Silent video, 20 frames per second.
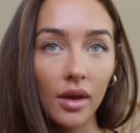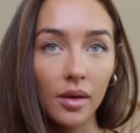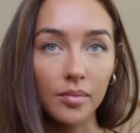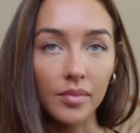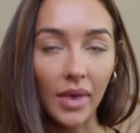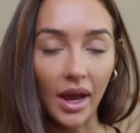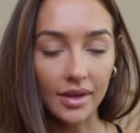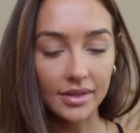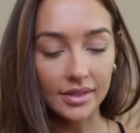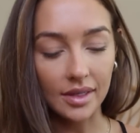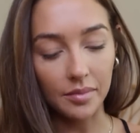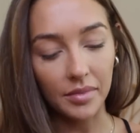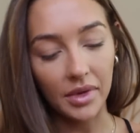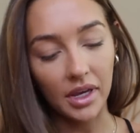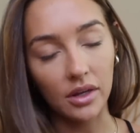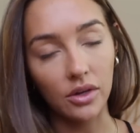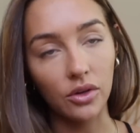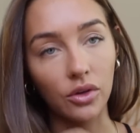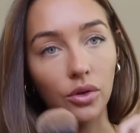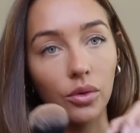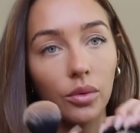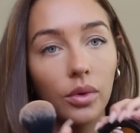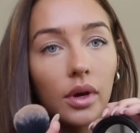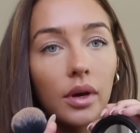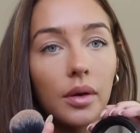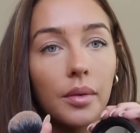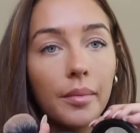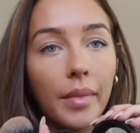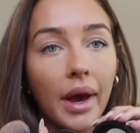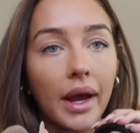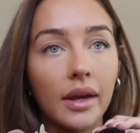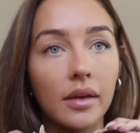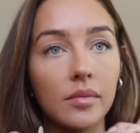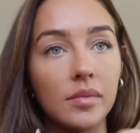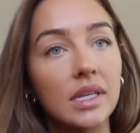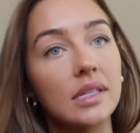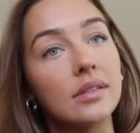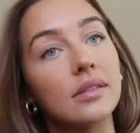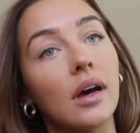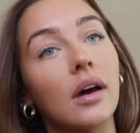Mac sent me a new MAC Give
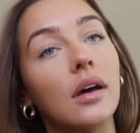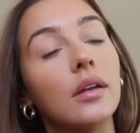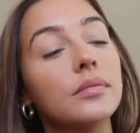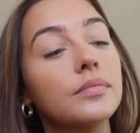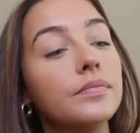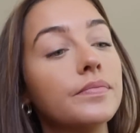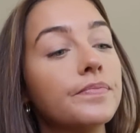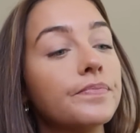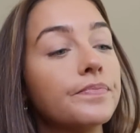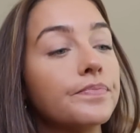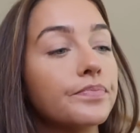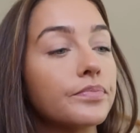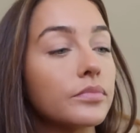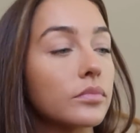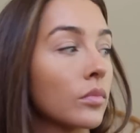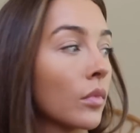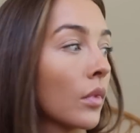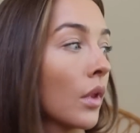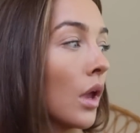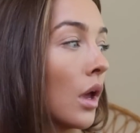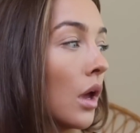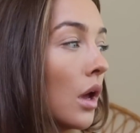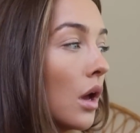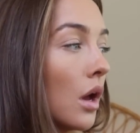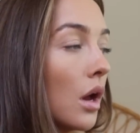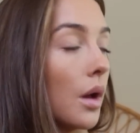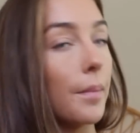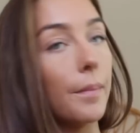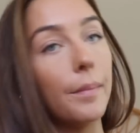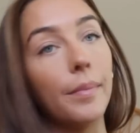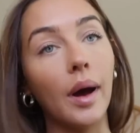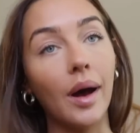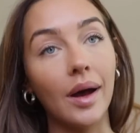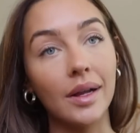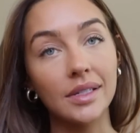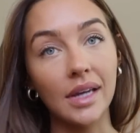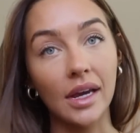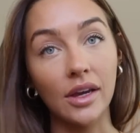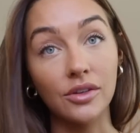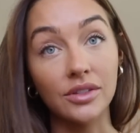Me Sun,
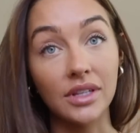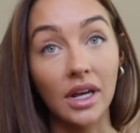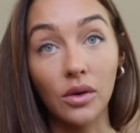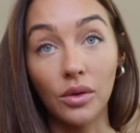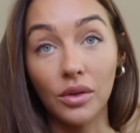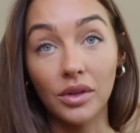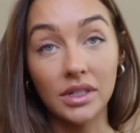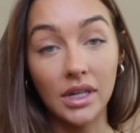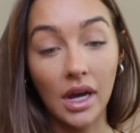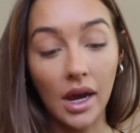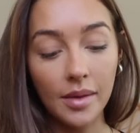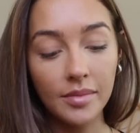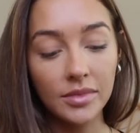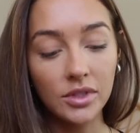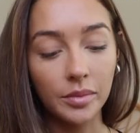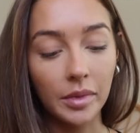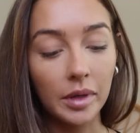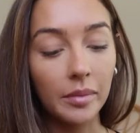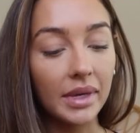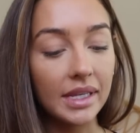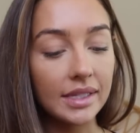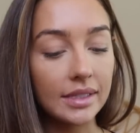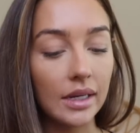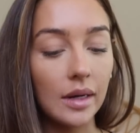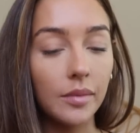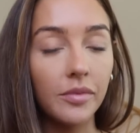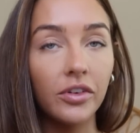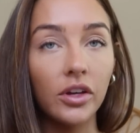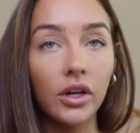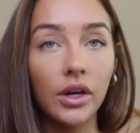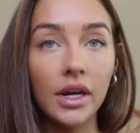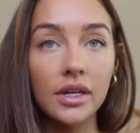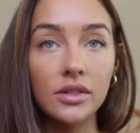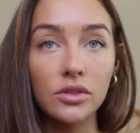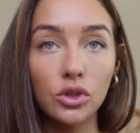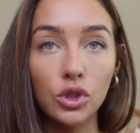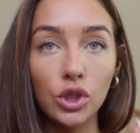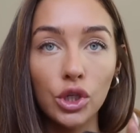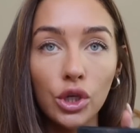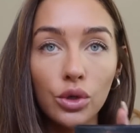but I use that all the time, so I'm going to mix it up for you guys
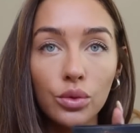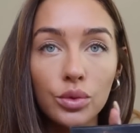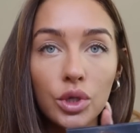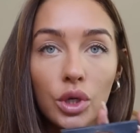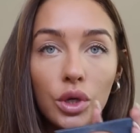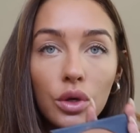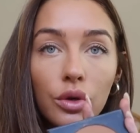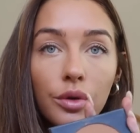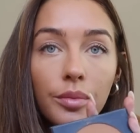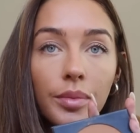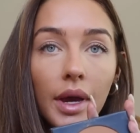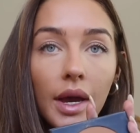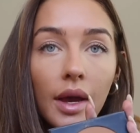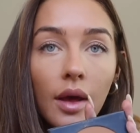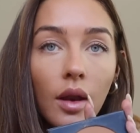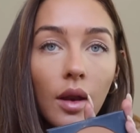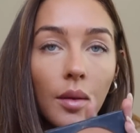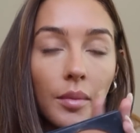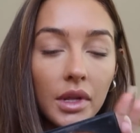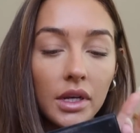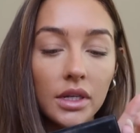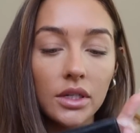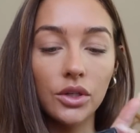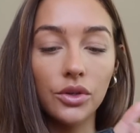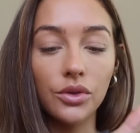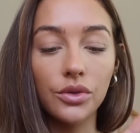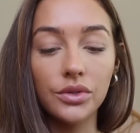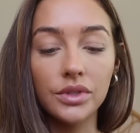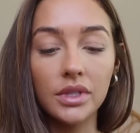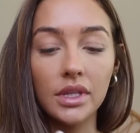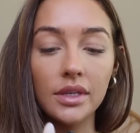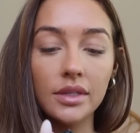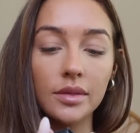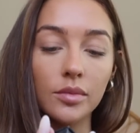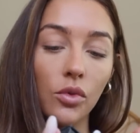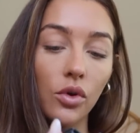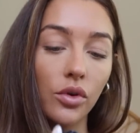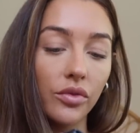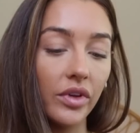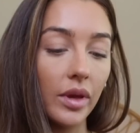on YouTube, and I'm going to use this
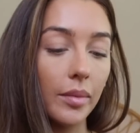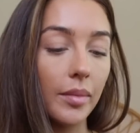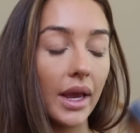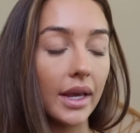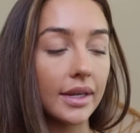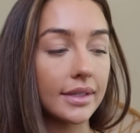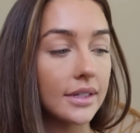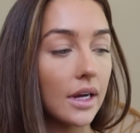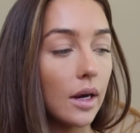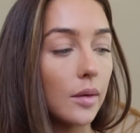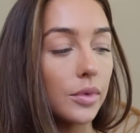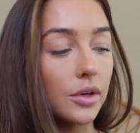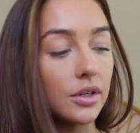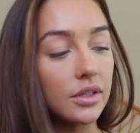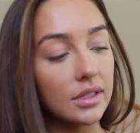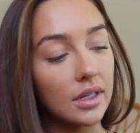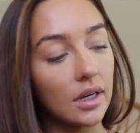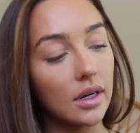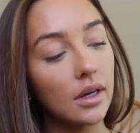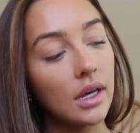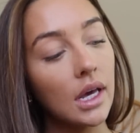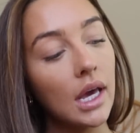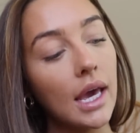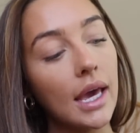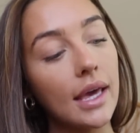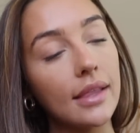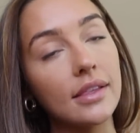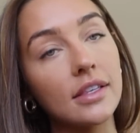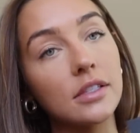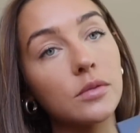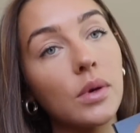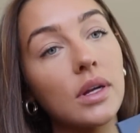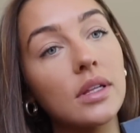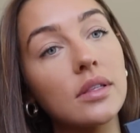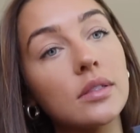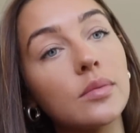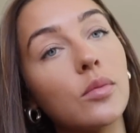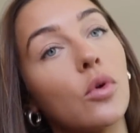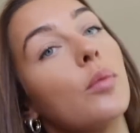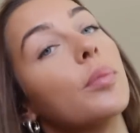Morphe Megastar bronzer. This
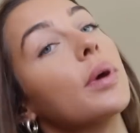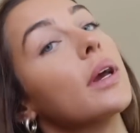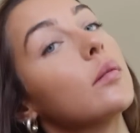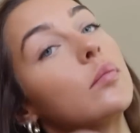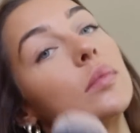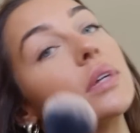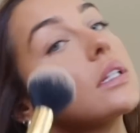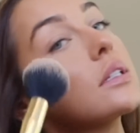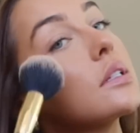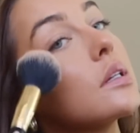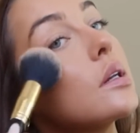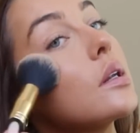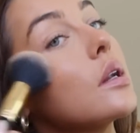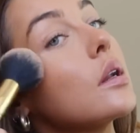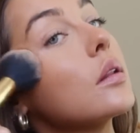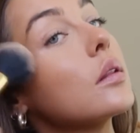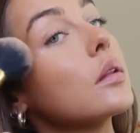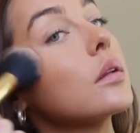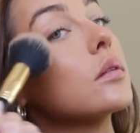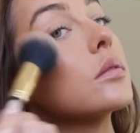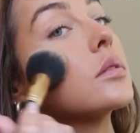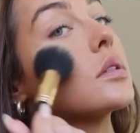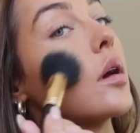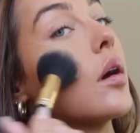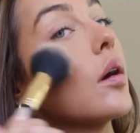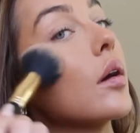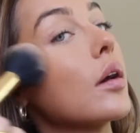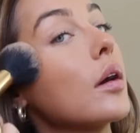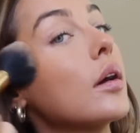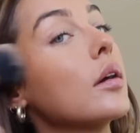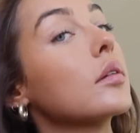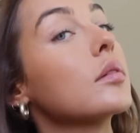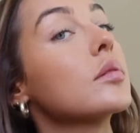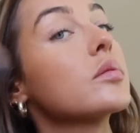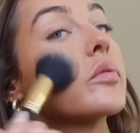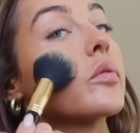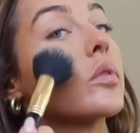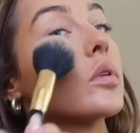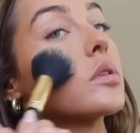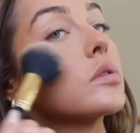one's more pigmented and a little darker, and
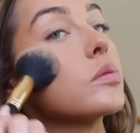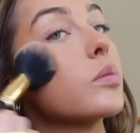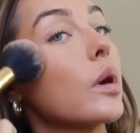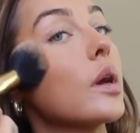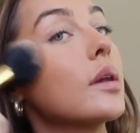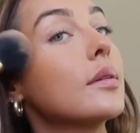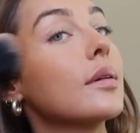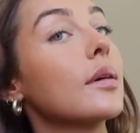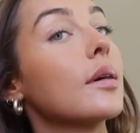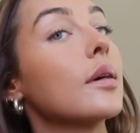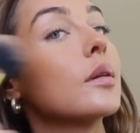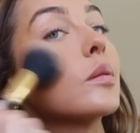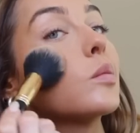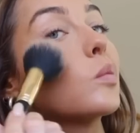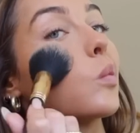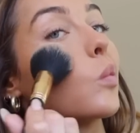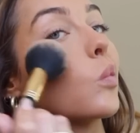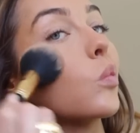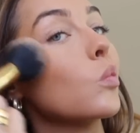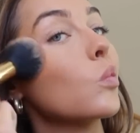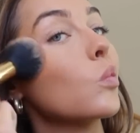because I've got a spray tan,